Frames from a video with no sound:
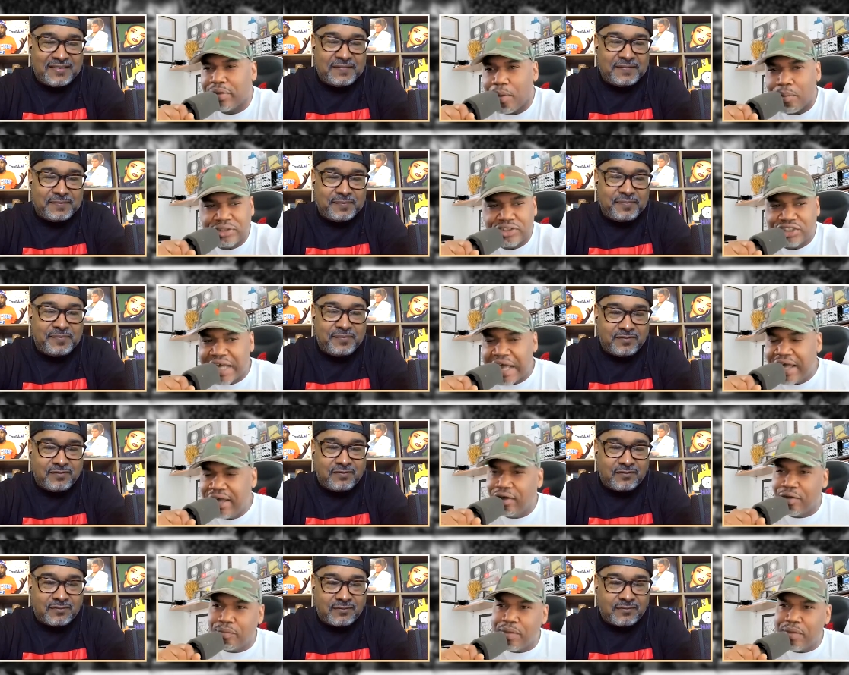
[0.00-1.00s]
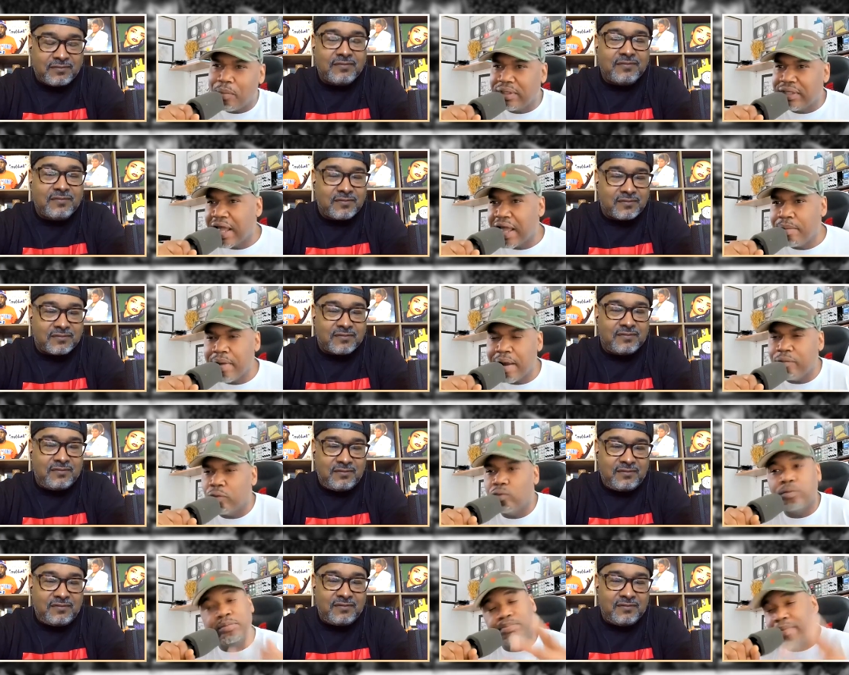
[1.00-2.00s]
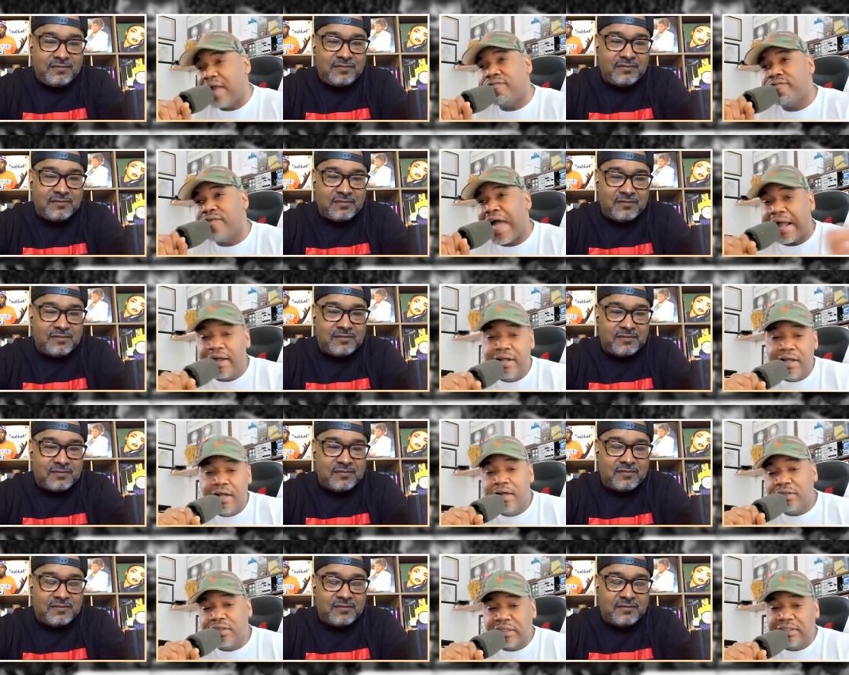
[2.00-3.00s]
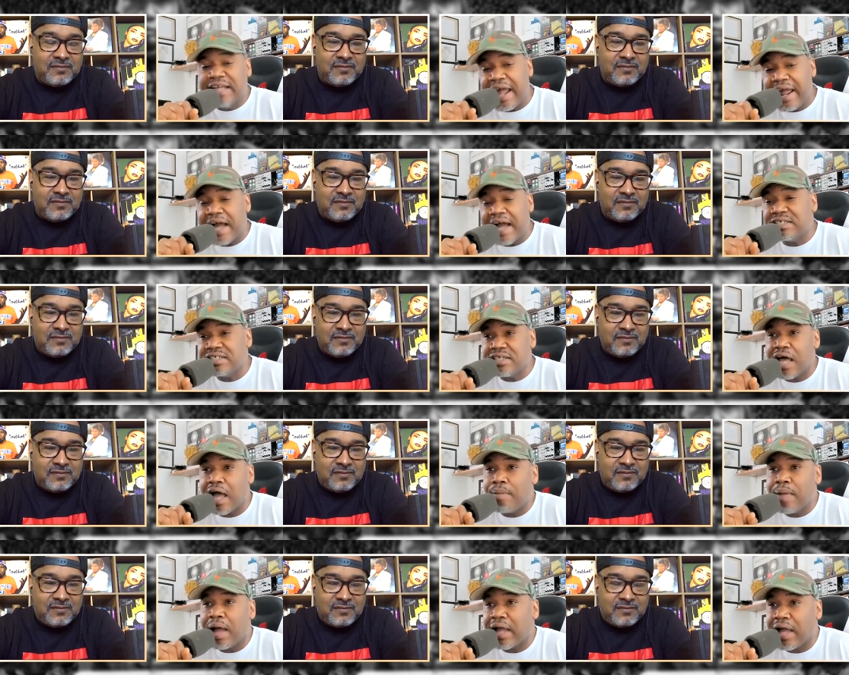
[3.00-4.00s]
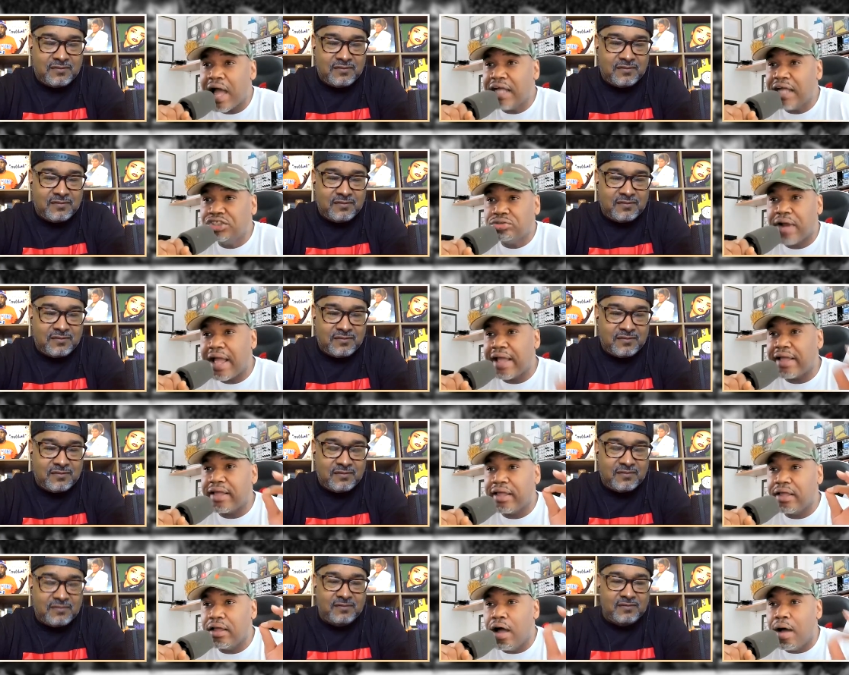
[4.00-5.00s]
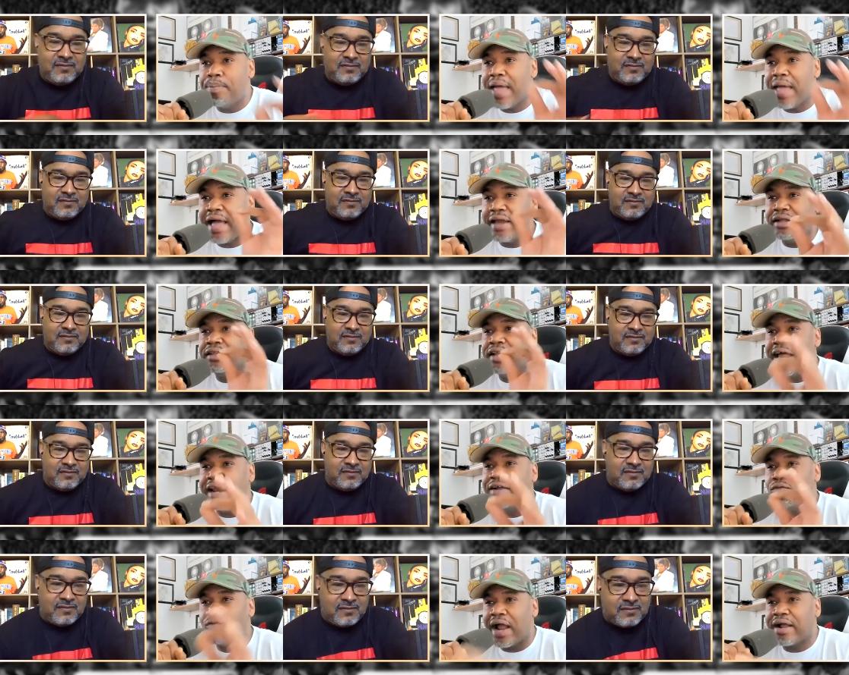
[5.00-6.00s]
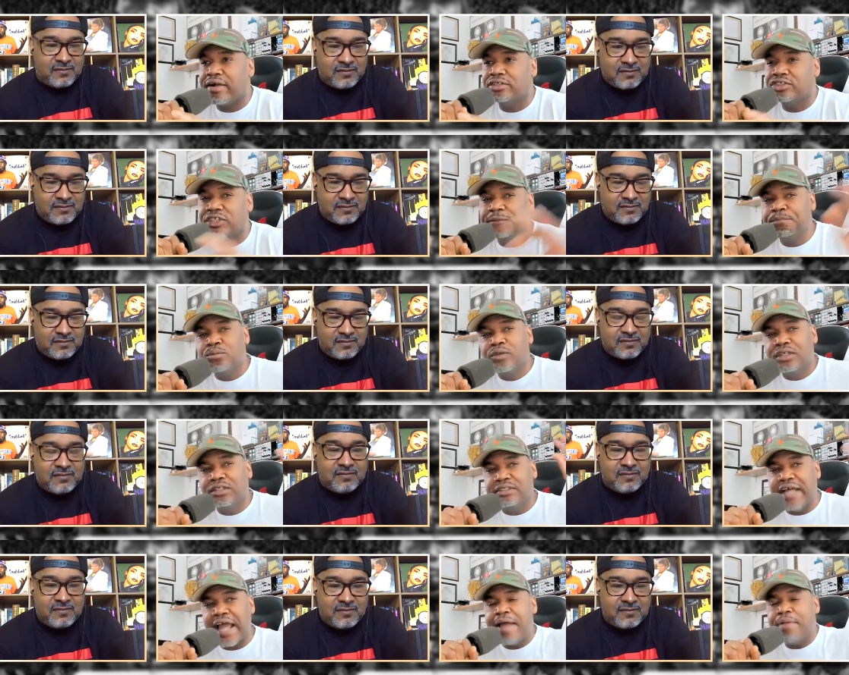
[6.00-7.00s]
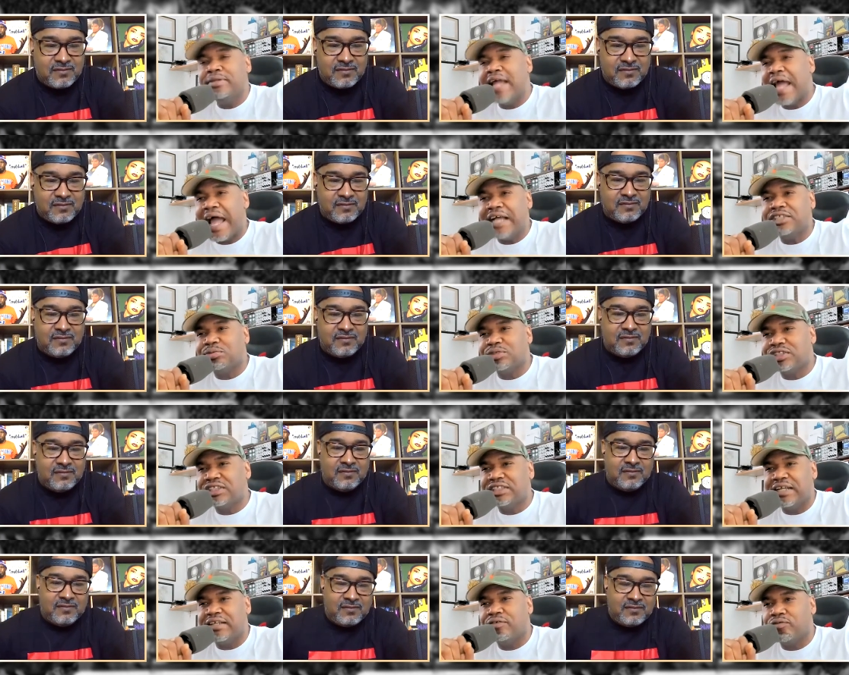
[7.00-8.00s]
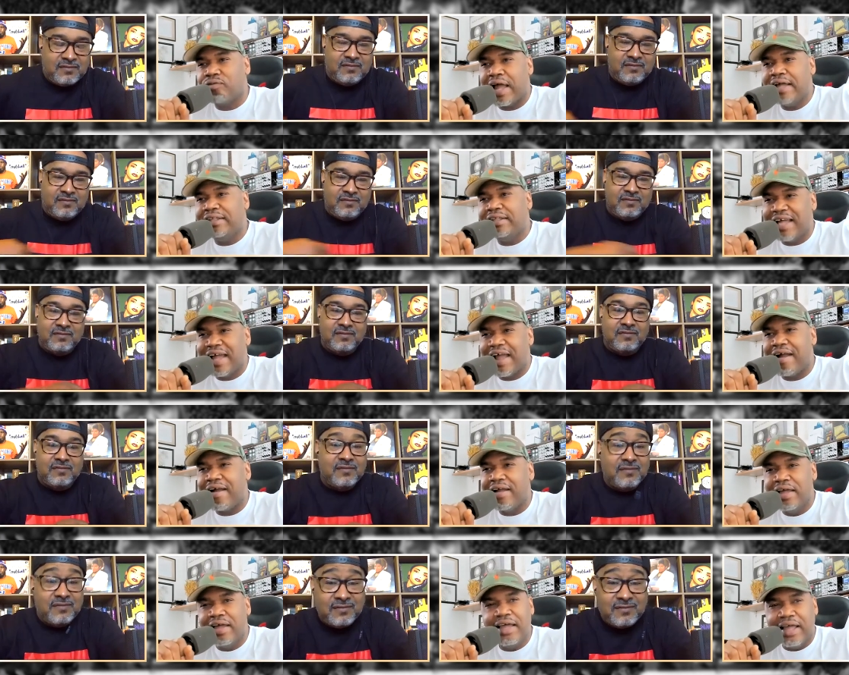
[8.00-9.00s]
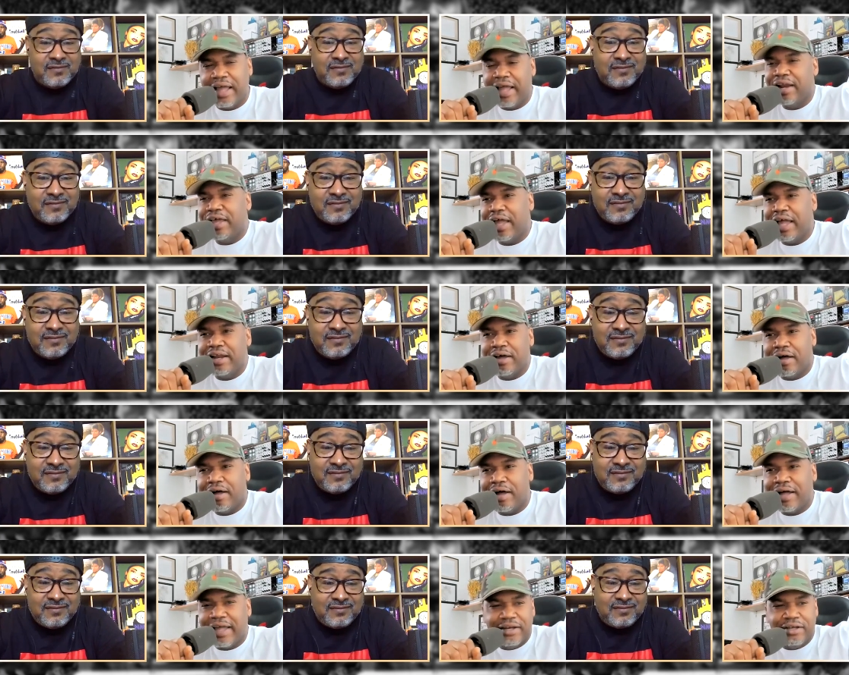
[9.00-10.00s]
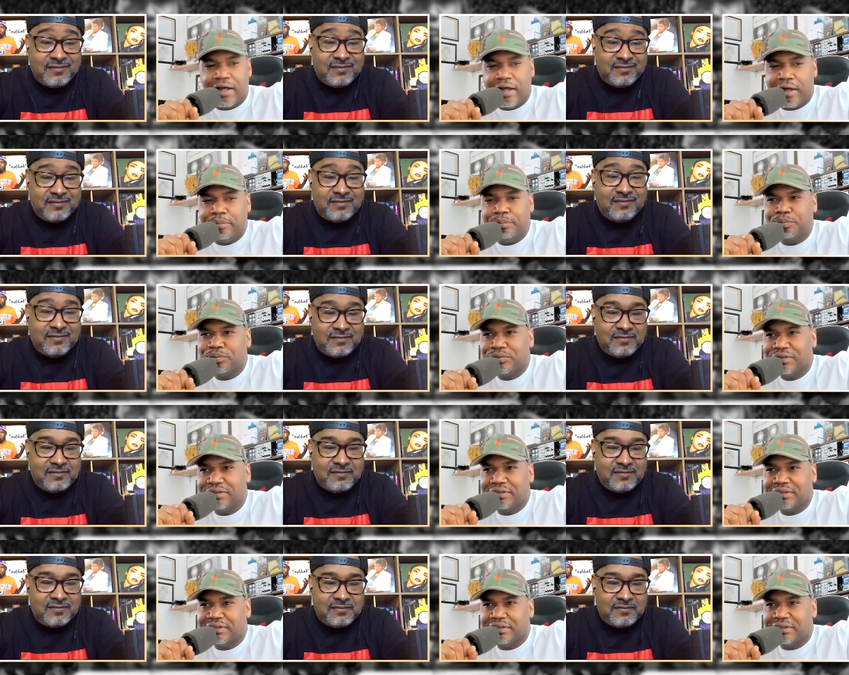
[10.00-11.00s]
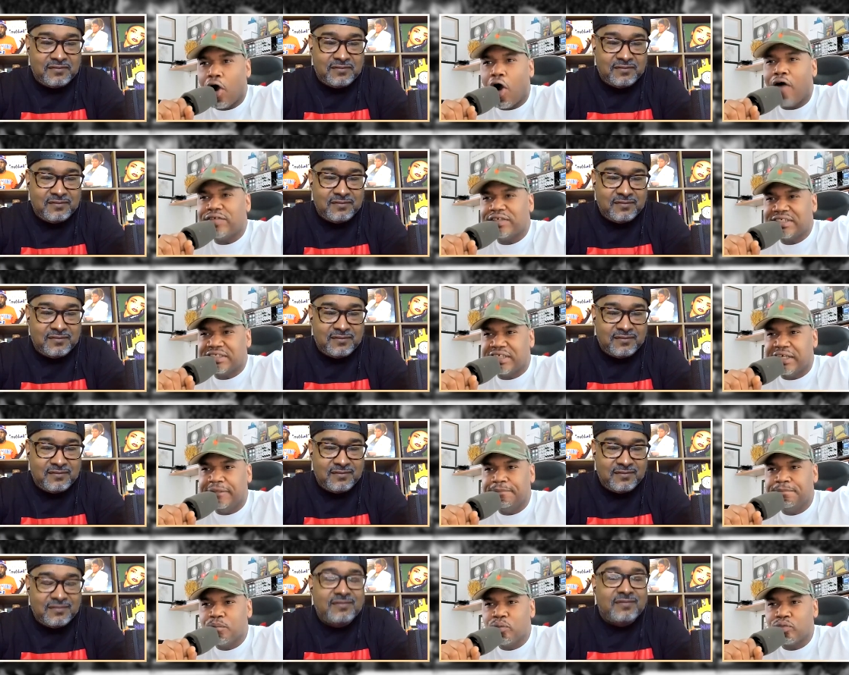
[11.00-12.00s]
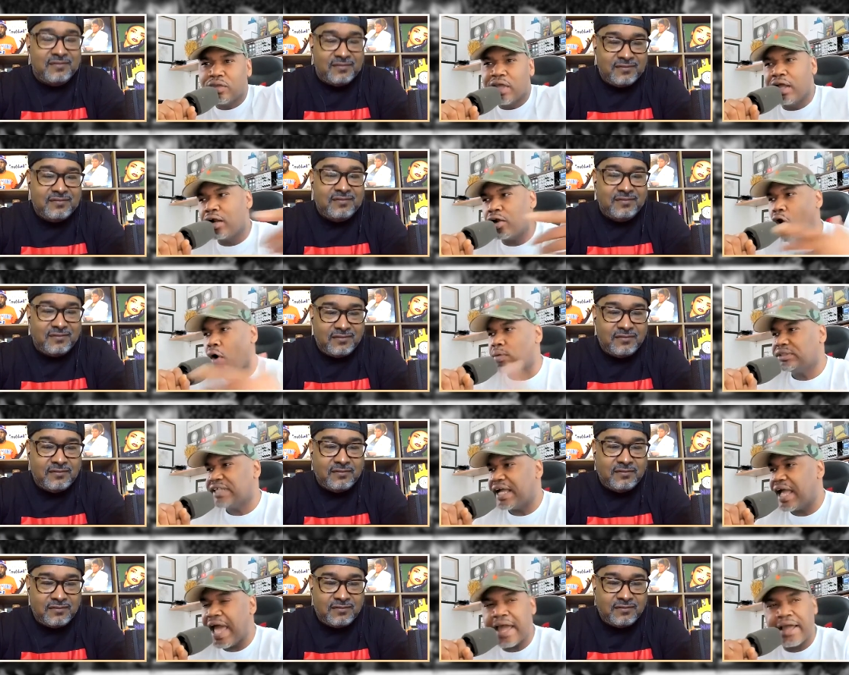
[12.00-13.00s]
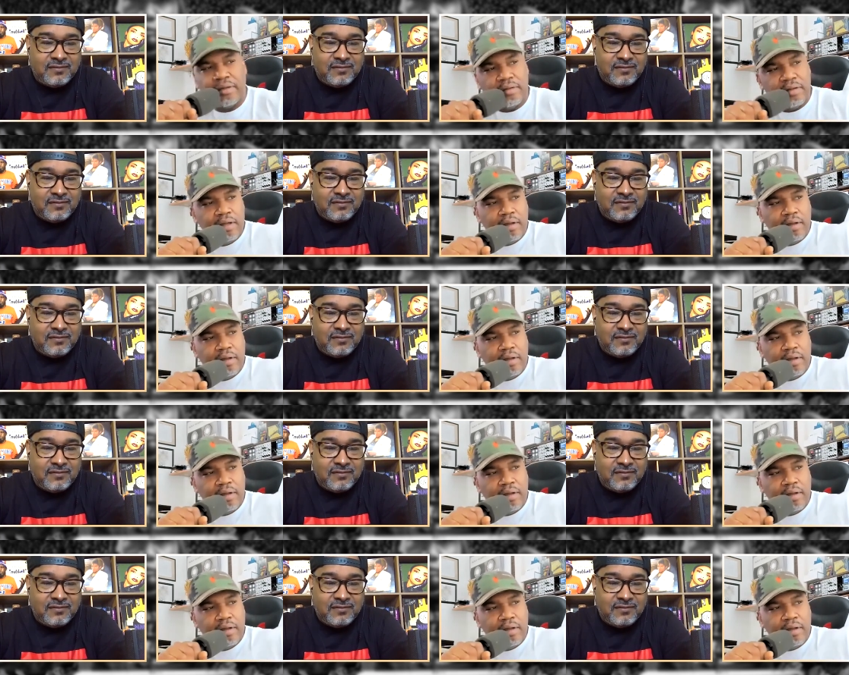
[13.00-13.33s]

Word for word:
Speaker 1: me up with Jay, hooked me up with Dame. Every, matter of fact, the day I signed my contract up at Atlantic Records, Dame Dash was sitting right there in the in the uh, in the um the office seat, and Clark was like, "Hey,